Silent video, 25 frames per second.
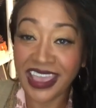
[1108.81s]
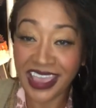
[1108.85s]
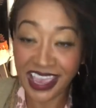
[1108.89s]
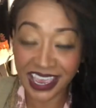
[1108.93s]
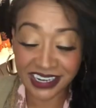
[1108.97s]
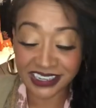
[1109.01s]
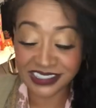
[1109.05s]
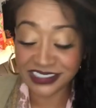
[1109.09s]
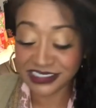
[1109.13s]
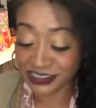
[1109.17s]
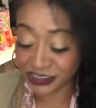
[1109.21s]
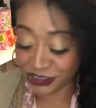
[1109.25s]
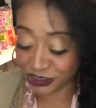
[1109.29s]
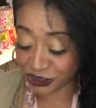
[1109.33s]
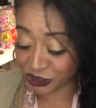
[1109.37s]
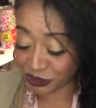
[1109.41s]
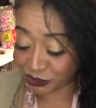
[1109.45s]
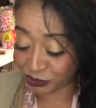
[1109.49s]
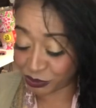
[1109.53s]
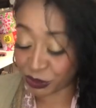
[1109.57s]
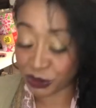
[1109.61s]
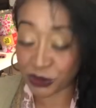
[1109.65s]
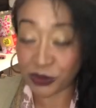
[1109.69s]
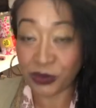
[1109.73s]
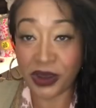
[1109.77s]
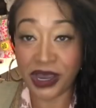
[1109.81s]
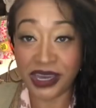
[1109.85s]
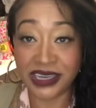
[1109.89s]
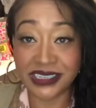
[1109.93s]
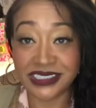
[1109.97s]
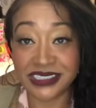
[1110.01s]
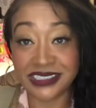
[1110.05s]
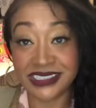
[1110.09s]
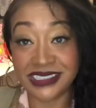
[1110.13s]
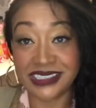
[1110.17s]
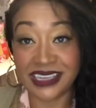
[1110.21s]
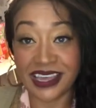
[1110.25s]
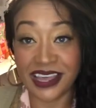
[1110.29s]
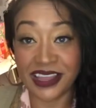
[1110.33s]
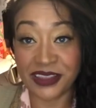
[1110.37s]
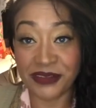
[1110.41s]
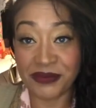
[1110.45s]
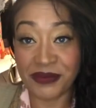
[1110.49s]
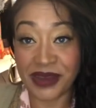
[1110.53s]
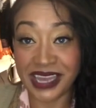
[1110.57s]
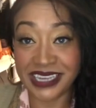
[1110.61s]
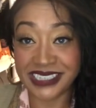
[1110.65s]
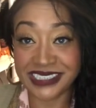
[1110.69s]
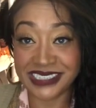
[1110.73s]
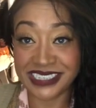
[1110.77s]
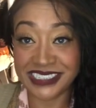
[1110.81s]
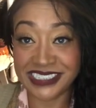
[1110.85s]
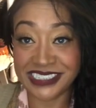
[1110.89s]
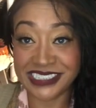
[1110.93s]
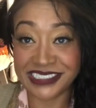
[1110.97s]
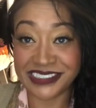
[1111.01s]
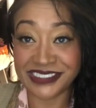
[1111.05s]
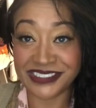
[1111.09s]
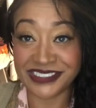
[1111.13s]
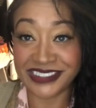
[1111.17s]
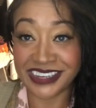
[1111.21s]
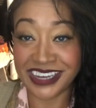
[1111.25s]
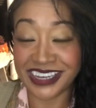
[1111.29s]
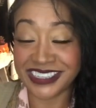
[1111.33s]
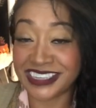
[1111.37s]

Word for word: and in the description box. Just tell him I sent you.